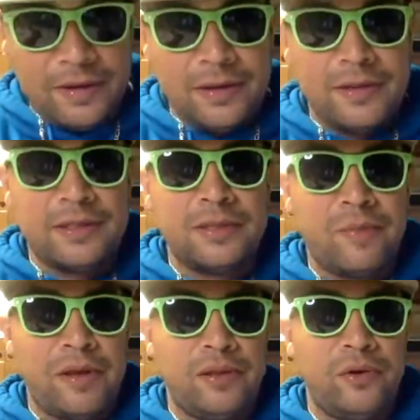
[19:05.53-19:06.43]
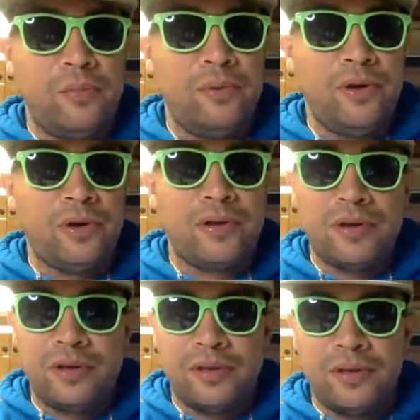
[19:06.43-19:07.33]
This is my little book
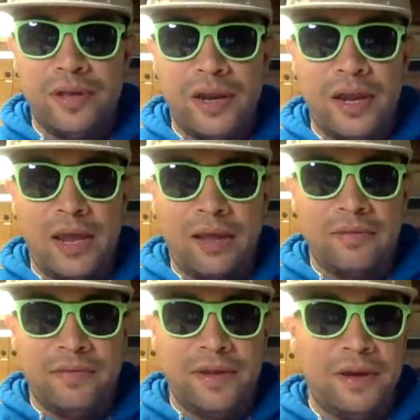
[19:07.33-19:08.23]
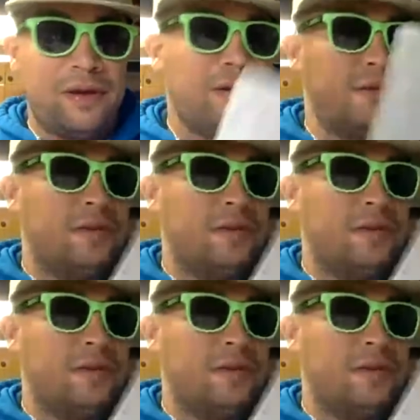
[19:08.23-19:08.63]
that I have here.